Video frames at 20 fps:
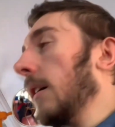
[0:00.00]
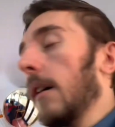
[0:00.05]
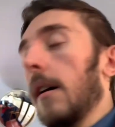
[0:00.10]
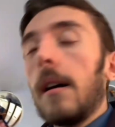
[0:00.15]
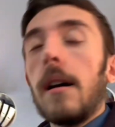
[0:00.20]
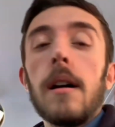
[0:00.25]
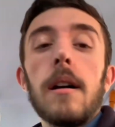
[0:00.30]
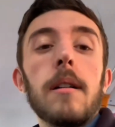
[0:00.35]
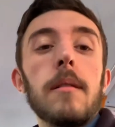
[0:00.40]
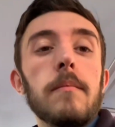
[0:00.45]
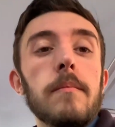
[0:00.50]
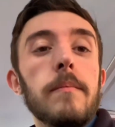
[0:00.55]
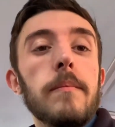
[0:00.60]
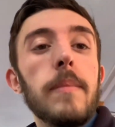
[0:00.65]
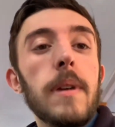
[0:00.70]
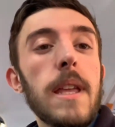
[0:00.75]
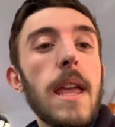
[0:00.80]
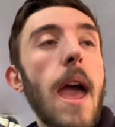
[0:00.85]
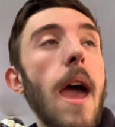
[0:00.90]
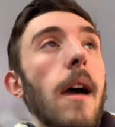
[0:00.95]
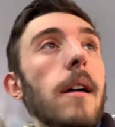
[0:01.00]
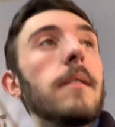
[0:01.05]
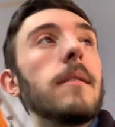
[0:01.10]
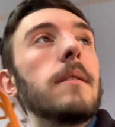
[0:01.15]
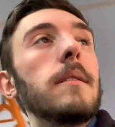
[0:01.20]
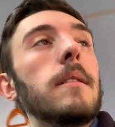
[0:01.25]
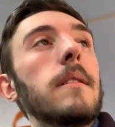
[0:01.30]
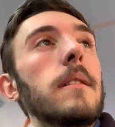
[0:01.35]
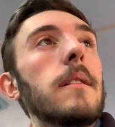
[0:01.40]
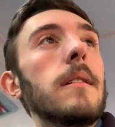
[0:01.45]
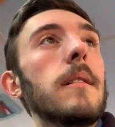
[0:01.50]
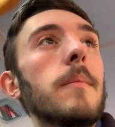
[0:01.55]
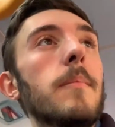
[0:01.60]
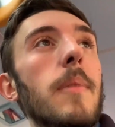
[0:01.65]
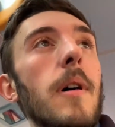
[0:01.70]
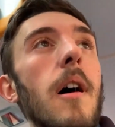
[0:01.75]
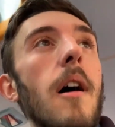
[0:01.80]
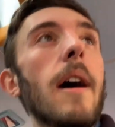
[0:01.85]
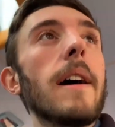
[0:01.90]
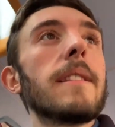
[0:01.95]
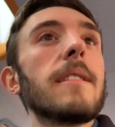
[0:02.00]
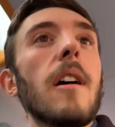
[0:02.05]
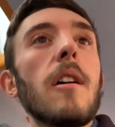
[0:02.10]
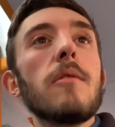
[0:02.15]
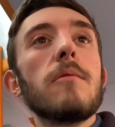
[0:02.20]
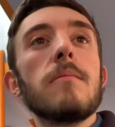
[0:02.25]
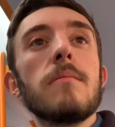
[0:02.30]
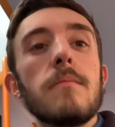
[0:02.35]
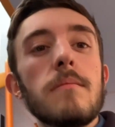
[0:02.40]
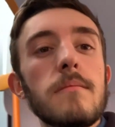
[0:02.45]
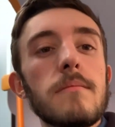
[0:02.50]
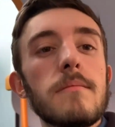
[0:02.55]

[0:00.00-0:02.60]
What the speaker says: But I don't,